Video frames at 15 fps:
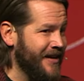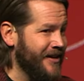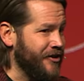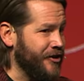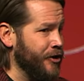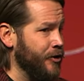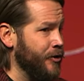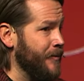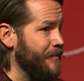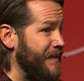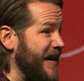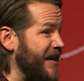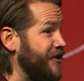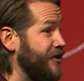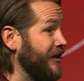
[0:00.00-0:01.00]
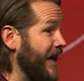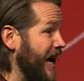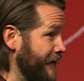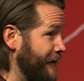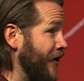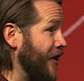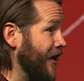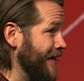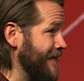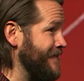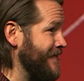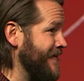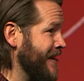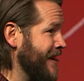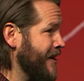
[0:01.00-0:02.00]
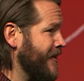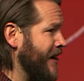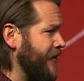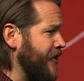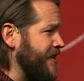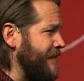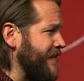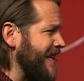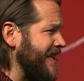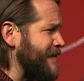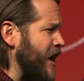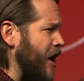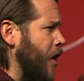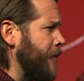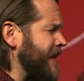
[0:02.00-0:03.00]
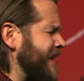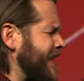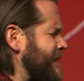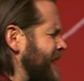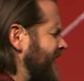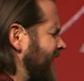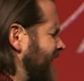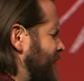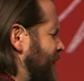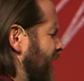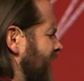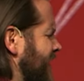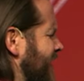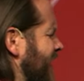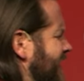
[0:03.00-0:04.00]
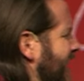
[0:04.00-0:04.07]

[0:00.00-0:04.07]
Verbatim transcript: to base your life on right? There's some things about hope that didn't make sense, but honestly, that's